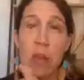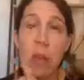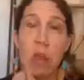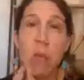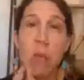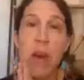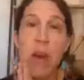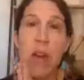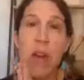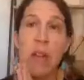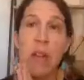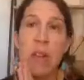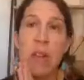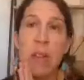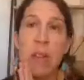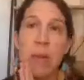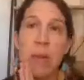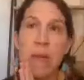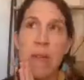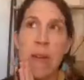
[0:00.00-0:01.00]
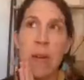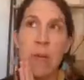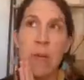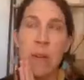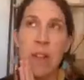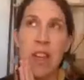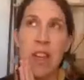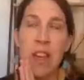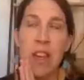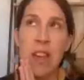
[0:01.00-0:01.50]
So it felt really,
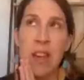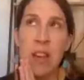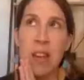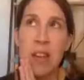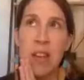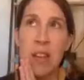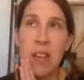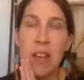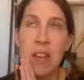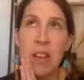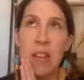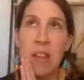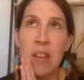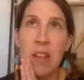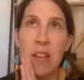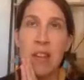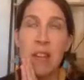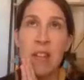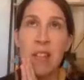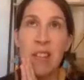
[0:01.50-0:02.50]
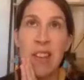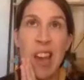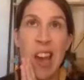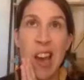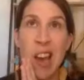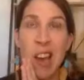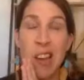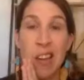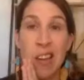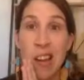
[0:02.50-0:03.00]
yeah,
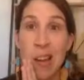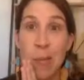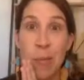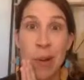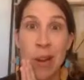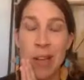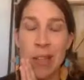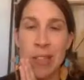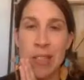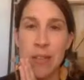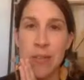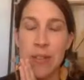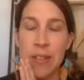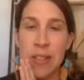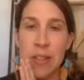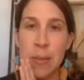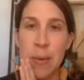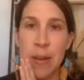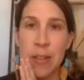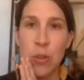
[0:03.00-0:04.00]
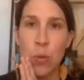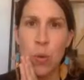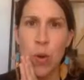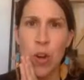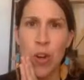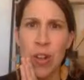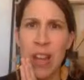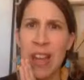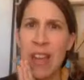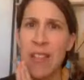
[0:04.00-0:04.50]
comprehensive is the best word. Like
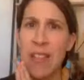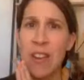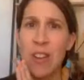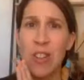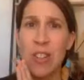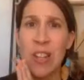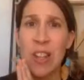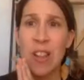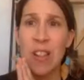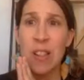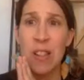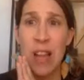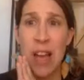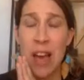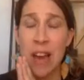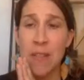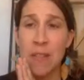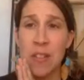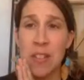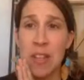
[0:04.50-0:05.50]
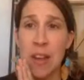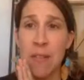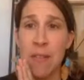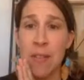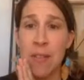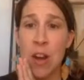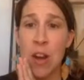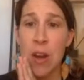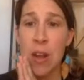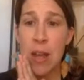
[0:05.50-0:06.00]
there's a lot of stuff in
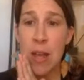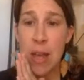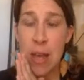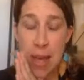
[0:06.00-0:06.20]
there.